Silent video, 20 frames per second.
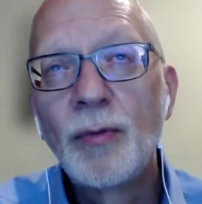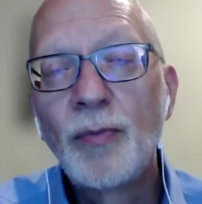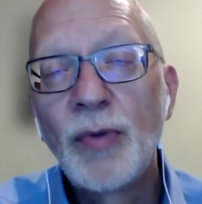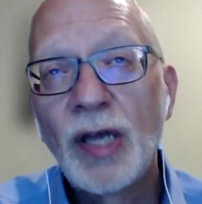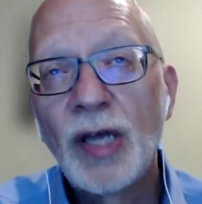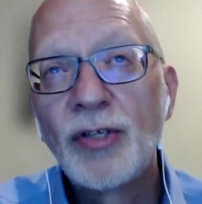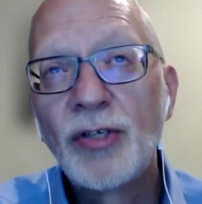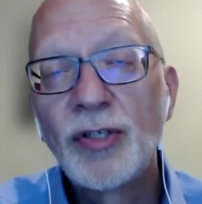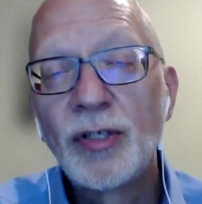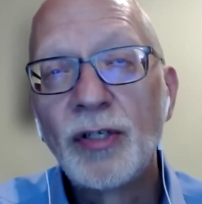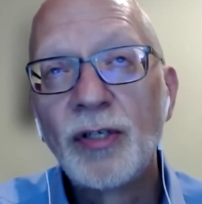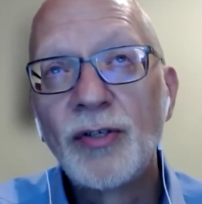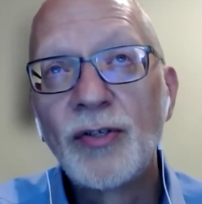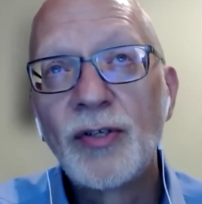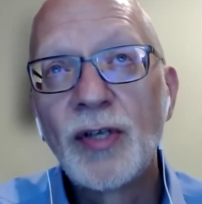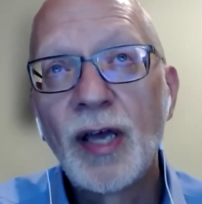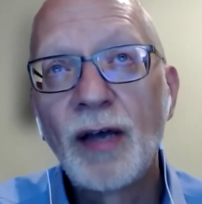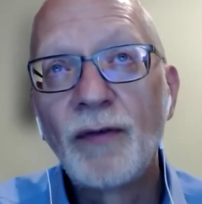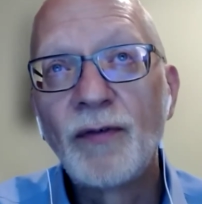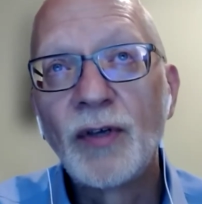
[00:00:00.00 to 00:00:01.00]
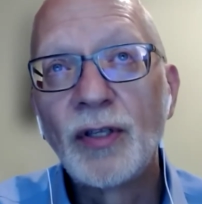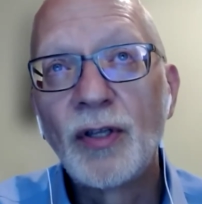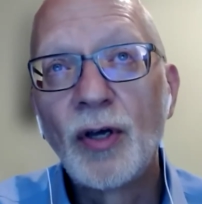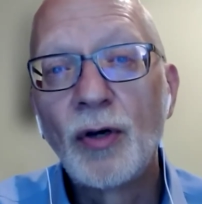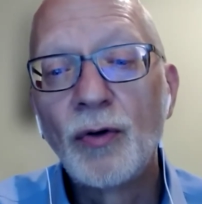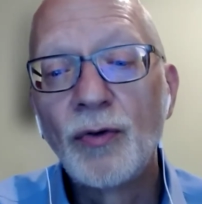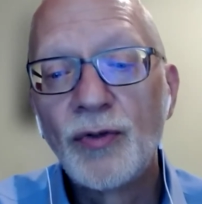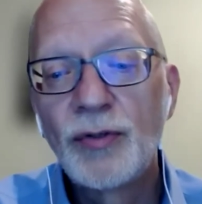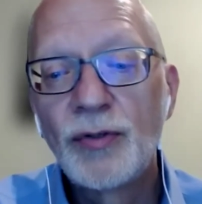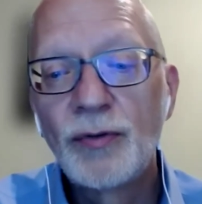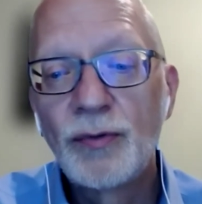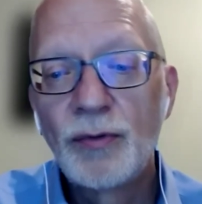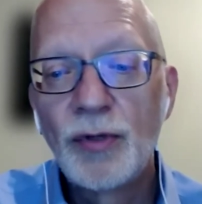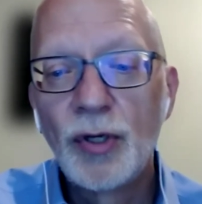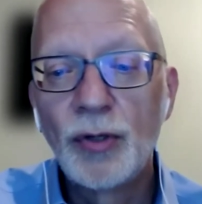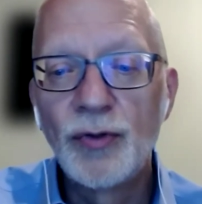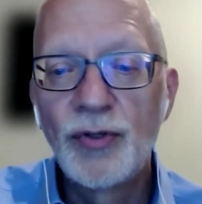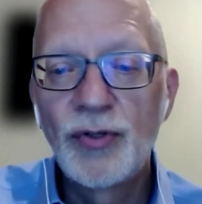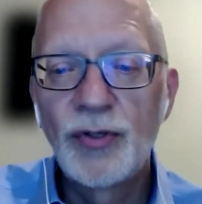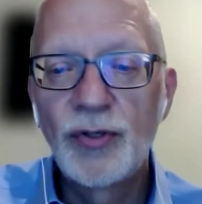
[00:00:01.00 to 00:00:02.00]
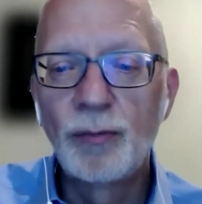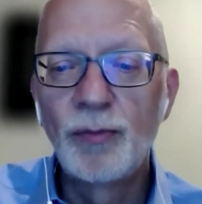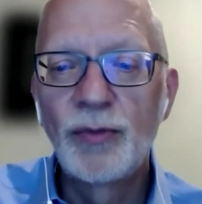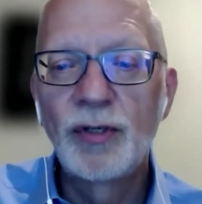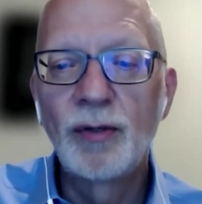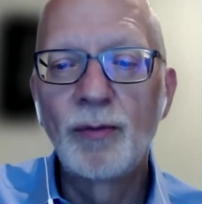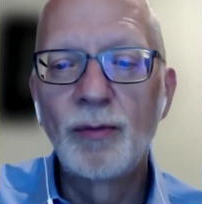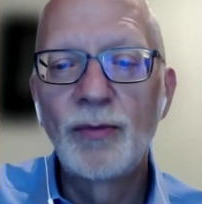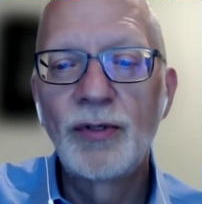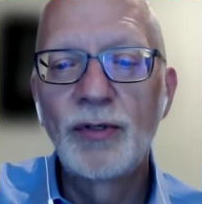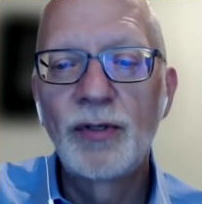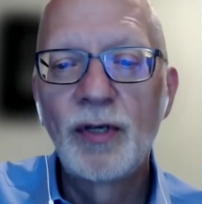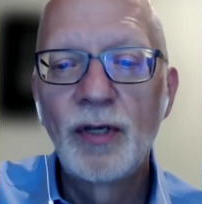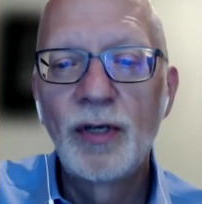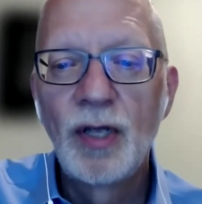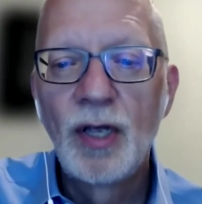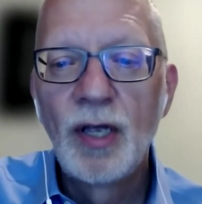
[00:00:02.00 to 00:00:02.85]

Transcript: the patient is having those symptoms.